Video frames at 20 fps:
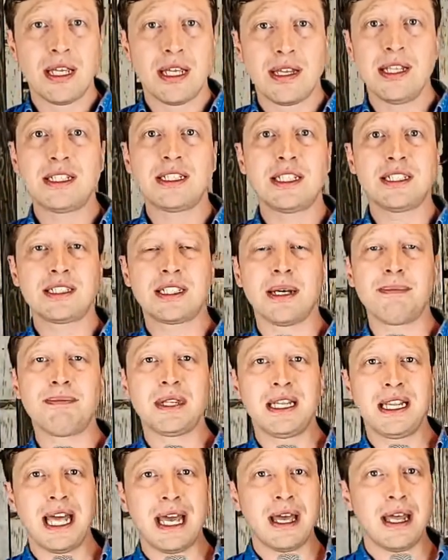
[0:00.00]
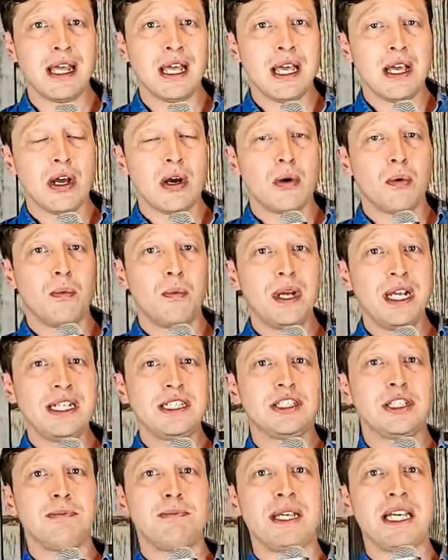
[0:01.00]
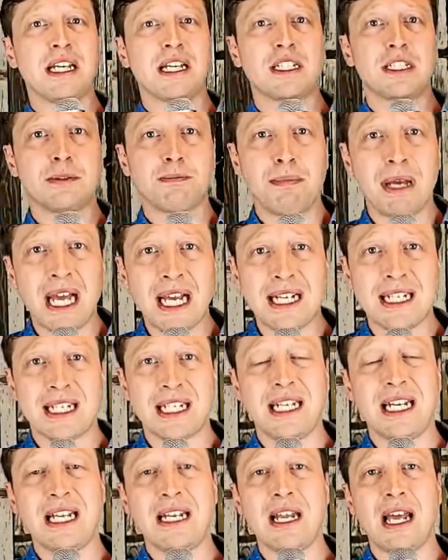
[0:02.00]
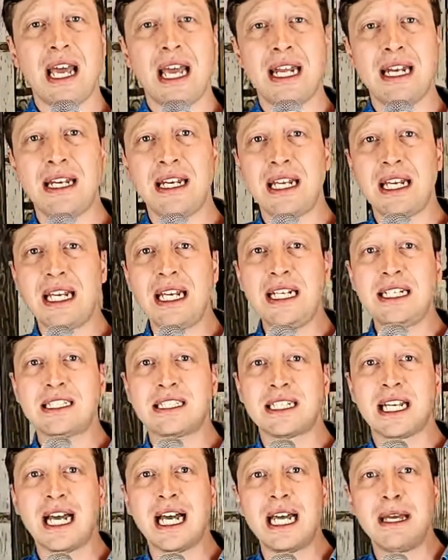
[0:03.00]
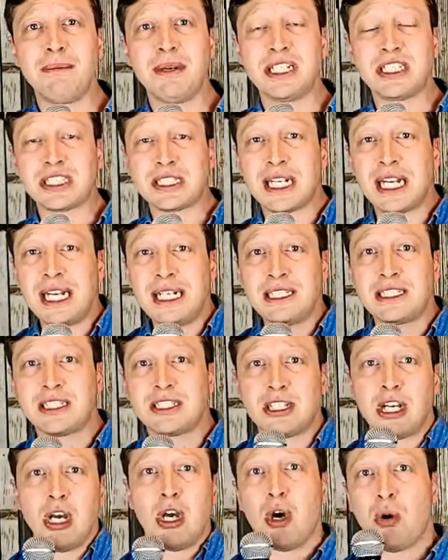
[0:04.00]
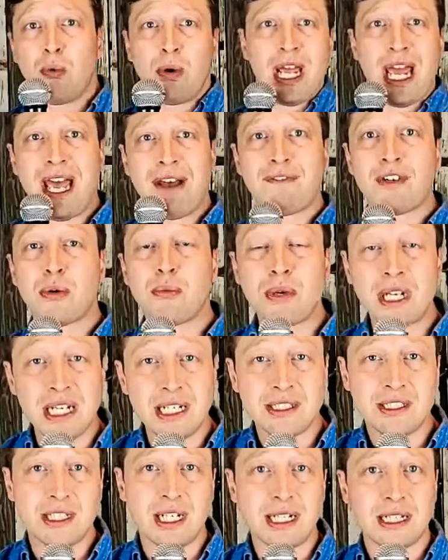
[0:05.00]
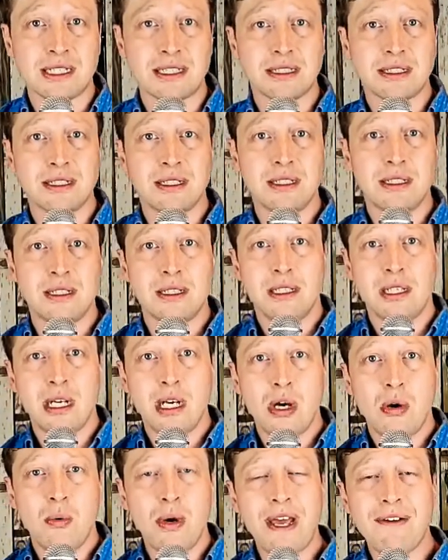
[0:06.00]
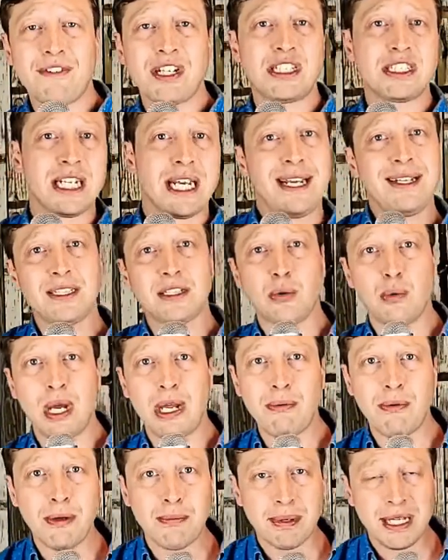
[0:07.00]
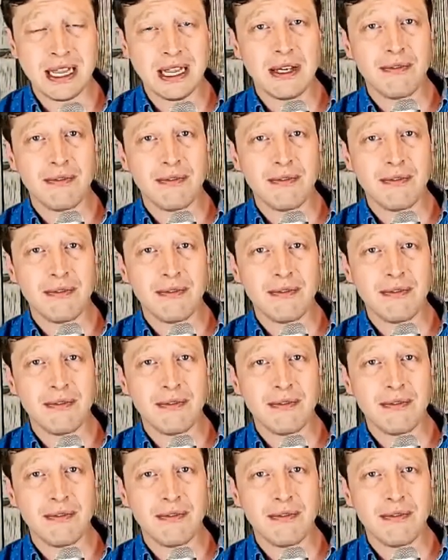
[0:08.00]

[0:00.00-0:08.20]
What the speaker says: This is something that we should be expecting, and each time it changes, we have to readjust. We have to change the way we've been